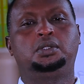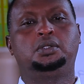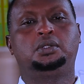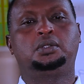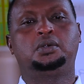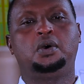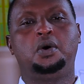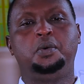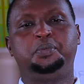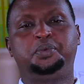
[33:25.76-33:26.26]

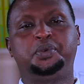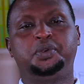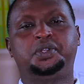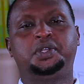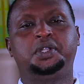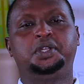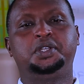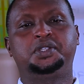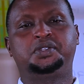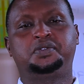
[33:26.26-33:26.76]

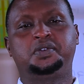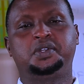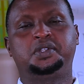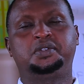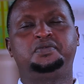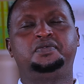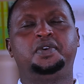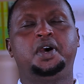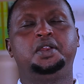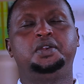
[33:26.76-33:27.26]
compute discrete
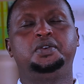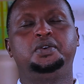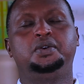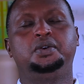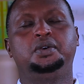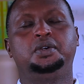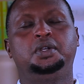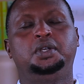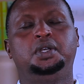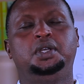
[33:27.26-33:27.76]

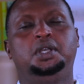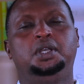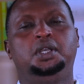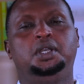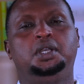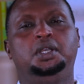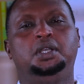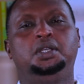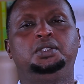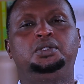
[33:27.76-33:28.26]
value
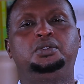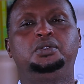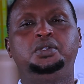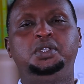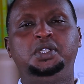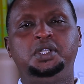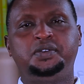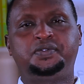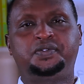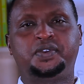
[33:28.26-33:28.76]
into
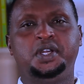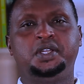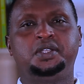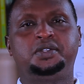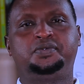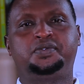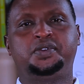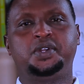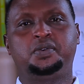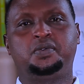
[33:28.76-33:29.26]
different
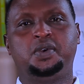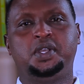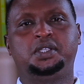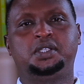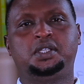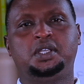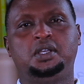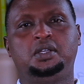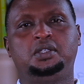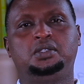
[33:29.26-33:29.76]

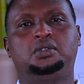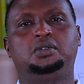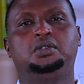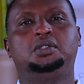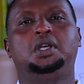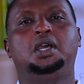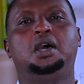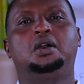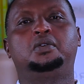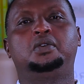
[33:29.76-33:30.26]
frequencies, into
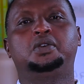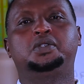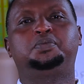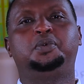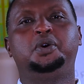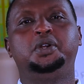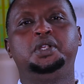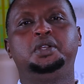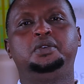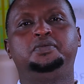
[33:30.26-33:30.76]
their
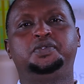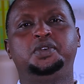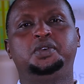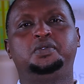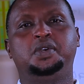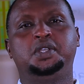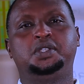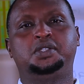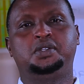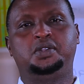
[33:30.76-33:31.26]
corresponding
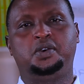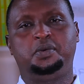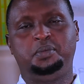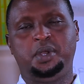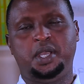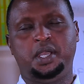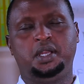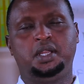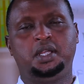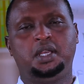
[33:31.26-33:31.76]
frequency
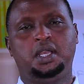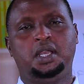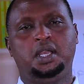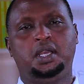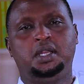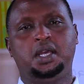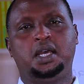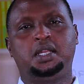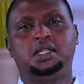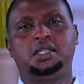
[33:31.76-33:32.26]
domain.
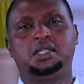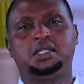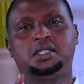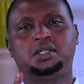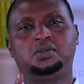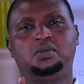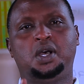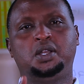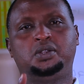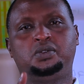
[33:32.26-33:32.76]
That is
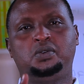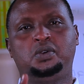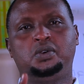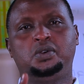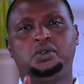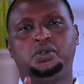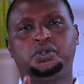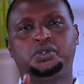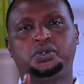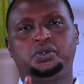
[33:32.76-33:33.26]
what
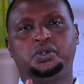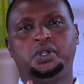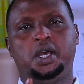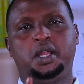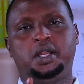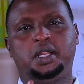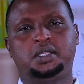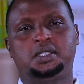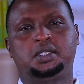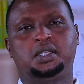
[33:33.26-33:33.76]
you should
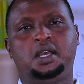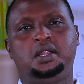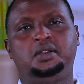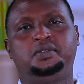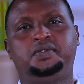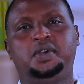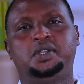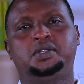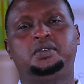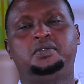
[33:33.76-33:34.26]
understand,
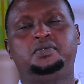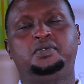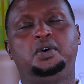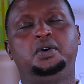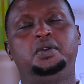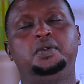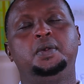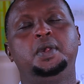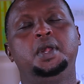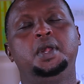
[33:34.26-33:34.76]
first of
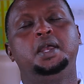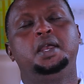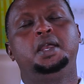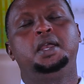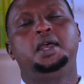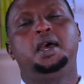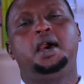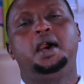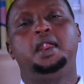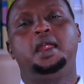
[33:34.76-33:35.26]
all.
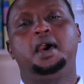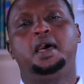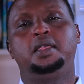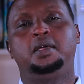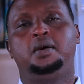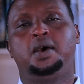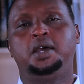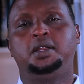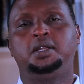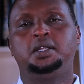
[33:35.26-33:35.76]

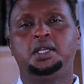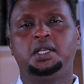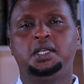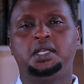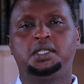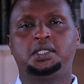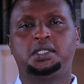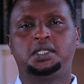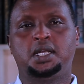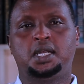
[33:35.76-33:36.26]
Another one
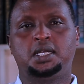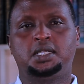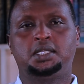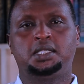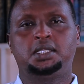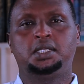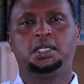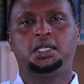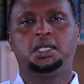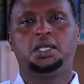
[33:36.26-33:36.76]
is
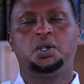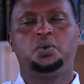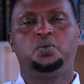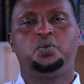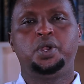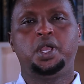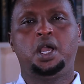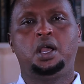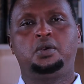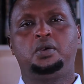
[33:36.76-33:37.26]
that
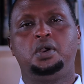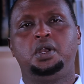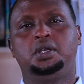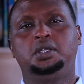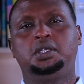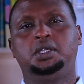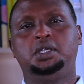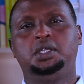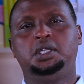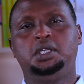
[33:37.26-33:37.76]
we are going,
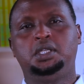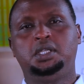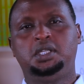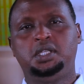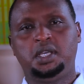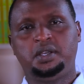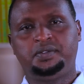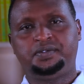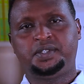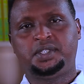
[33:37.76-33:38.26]
in the
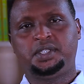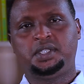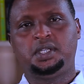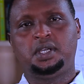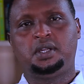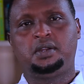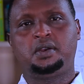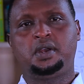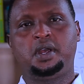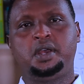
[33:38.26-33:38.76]
DFT
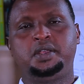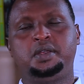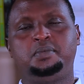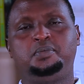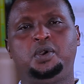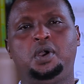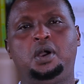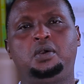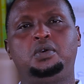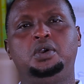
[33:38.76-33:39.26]
algorithm,
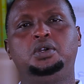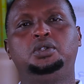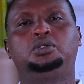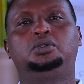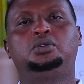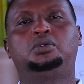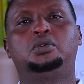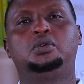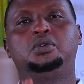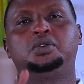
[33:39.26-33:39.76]
we are going
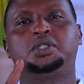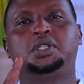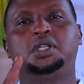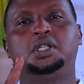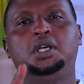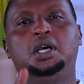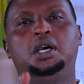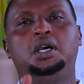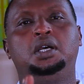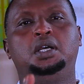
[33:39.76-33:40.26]
to
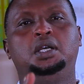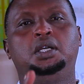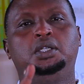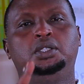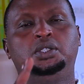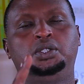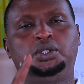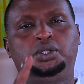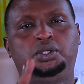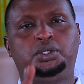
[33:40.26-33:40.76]
consider
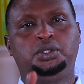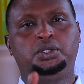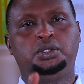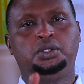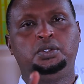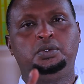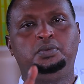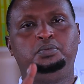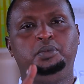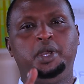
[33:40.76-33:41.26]

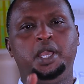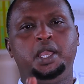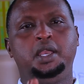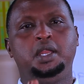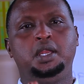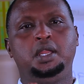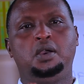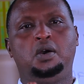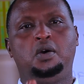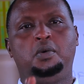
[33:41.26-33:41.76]
two
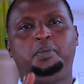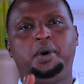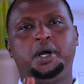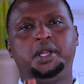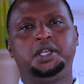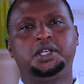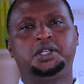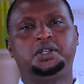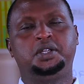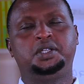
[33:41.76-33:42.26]
main
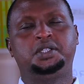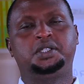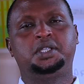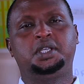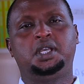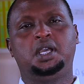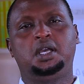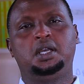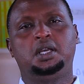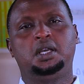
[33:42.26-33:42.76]
operations
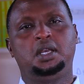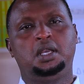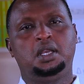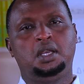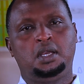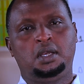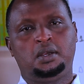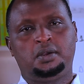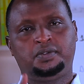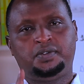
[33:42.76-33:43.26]
here.
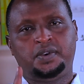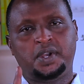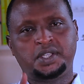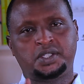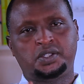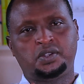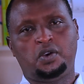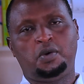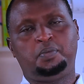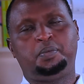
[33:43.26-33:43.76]

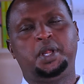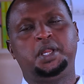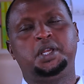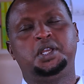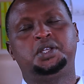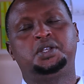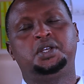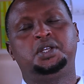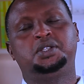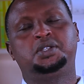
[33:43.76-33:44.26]
First
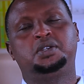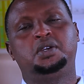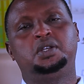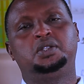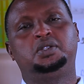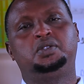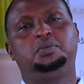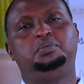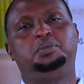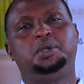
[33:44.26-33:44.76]
operation is going
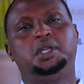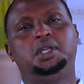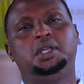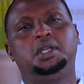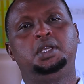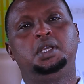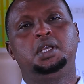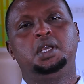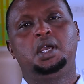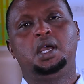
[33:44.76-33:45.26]
to be
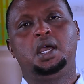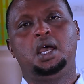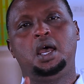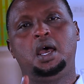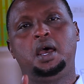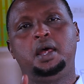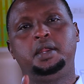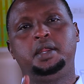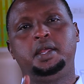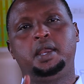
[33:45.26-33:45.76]

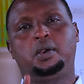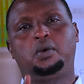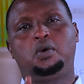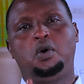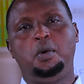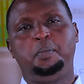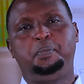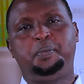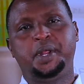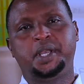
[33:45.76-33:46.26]
the
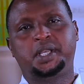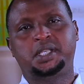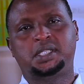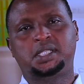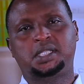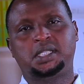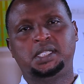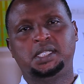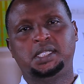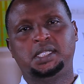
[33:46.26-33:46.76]

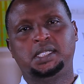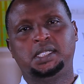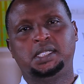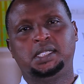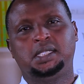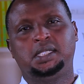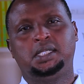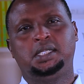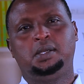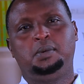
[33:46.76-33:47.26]
complex
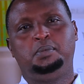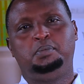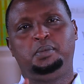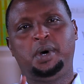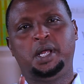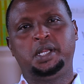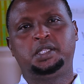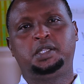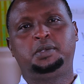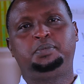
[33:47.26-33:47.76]

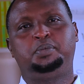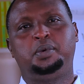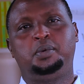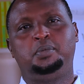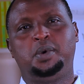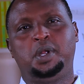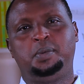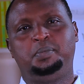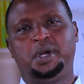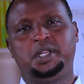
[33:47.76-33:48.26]

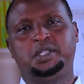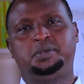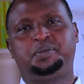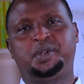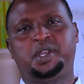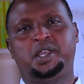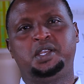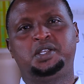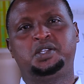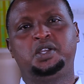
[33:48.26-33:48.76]

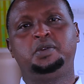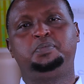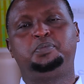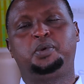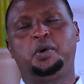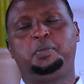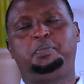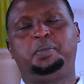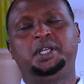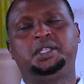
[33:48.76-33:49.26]
multiplication
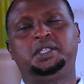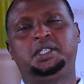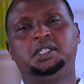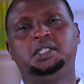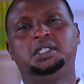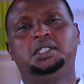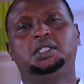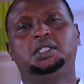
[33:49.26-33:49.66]
property,